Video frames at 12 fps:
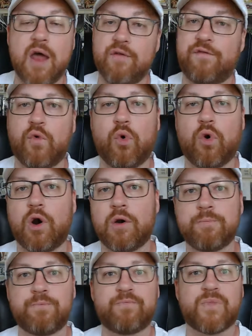for
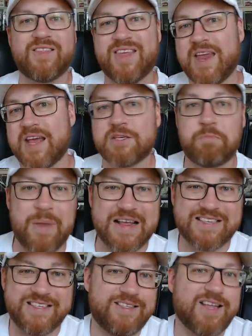the next
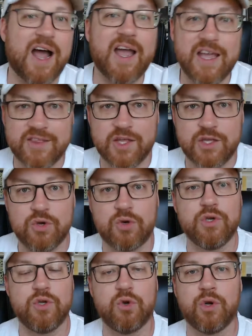best diet that you
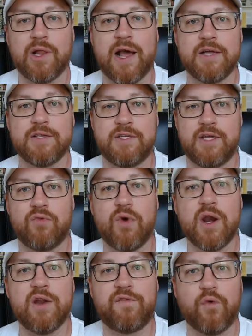can utilize to get
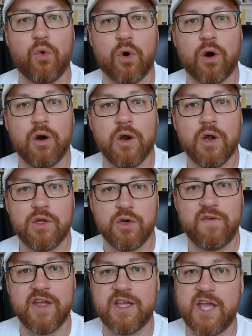ready for your
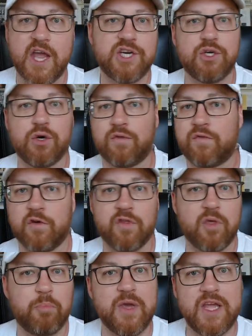vacation or for
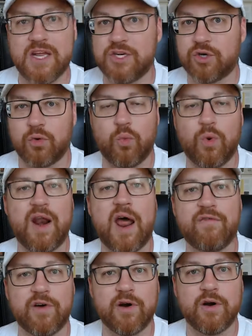the beach or
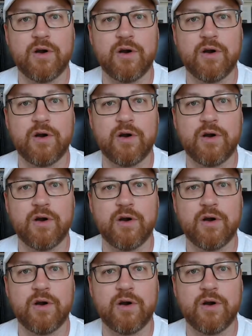whatever,